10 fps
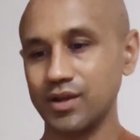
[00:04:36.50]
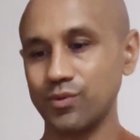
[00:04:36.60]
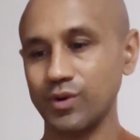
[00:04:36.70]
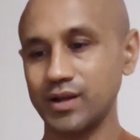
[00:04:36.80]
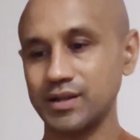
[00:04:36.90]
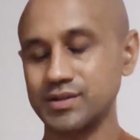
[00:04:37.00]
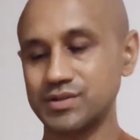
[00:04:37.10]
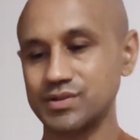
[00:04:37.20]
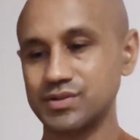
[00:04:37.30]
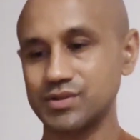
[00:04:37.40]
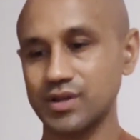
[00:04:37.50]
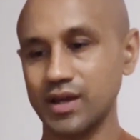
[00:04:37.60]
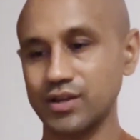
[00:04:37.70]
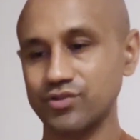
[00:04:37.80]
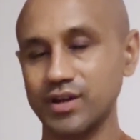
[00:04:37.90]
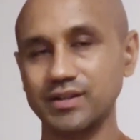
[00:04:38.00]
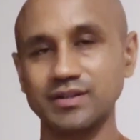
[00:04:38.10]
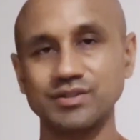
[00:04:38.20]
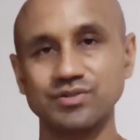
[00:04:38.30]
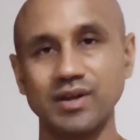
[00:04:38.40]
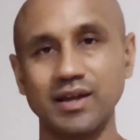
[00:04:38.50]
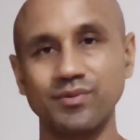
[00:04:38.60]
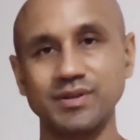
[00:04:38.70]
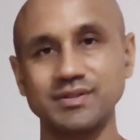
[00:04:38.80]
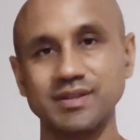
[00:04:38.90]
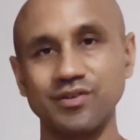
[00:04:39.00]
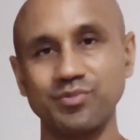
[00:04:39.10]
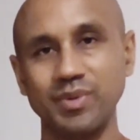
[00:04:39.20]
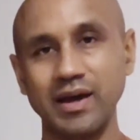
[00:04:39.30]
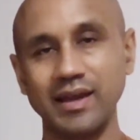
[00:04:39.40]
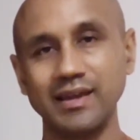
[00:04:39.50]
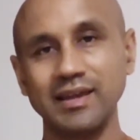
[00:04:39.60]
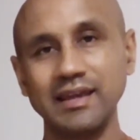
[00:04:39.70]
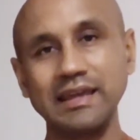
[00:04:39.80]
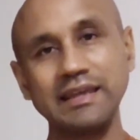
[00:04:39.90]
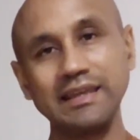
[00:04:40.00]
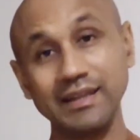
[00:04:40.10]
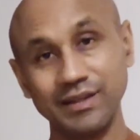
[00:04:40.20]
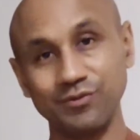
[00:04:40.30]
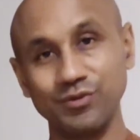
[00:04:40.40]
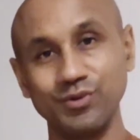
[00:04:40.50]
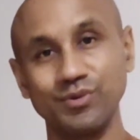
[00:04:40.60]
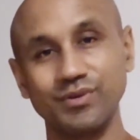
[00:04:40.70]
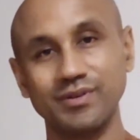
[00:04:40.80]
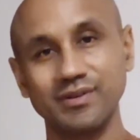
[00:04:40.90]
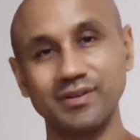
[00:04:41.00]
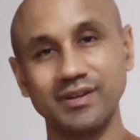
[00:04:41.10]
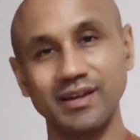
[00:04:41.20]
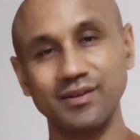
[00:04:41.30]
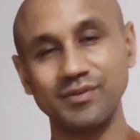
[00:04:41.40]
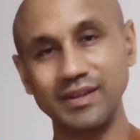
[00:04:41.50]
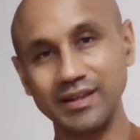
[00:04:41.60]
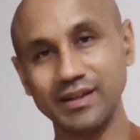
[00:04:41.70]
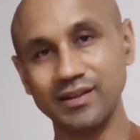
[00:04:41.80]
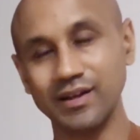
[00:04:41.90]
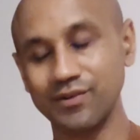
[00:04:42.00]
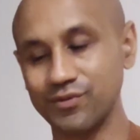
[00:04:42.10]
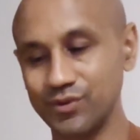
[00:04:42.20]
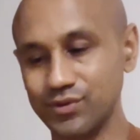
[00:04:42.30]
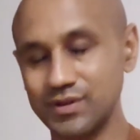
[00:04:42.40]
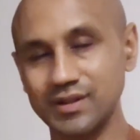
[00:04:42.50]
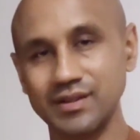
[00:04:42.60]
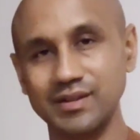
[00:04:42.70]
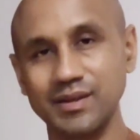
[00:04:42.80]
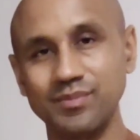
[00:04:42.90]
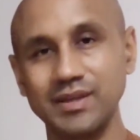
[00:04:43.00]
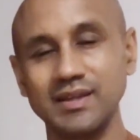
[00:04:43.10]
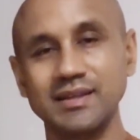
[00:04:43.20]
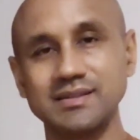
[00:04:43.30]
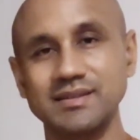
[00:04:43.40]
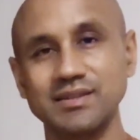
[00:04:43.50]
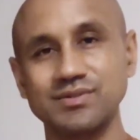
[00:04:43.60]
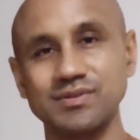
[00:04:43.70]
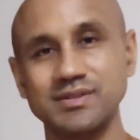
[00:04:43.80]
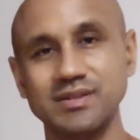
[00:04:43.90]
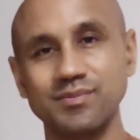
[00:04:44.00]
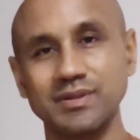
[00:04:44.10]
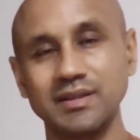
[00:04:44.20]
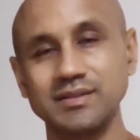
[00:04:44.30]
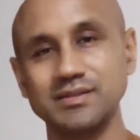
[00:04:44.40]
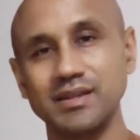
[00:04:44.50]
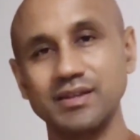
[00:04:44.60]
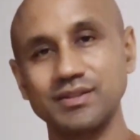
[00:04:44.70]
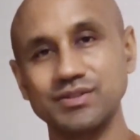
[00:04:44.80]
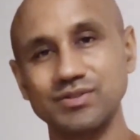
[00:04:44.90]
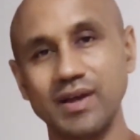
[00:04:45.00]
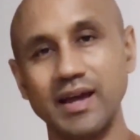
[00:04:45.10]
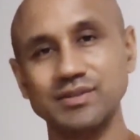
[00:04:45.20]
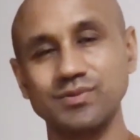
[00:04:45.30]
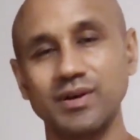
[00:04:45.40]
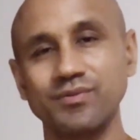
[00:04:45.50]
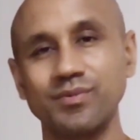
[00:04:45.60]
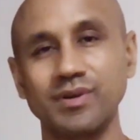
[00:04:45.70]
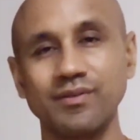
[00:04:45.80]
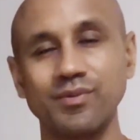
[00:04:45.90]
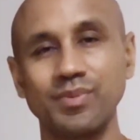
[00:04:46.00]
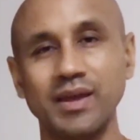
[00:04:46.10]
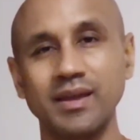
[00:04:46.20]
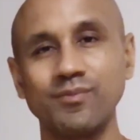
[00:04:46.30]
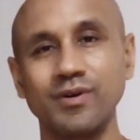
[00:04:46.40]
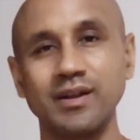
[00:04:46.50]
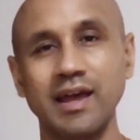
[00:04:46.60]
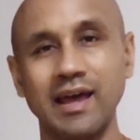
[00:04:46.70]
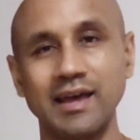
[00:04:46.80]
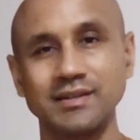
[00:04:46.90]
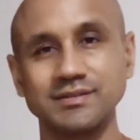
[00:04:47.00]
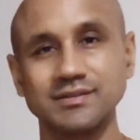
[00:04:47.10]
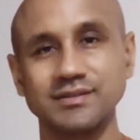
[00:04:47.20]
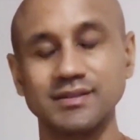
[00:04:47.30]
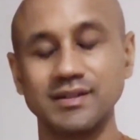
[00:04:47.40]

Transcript: one is trying to distract oneself by eating food, kind of eating a lot of food. The immediate sensory stimulus distracts one from whatever pain one has.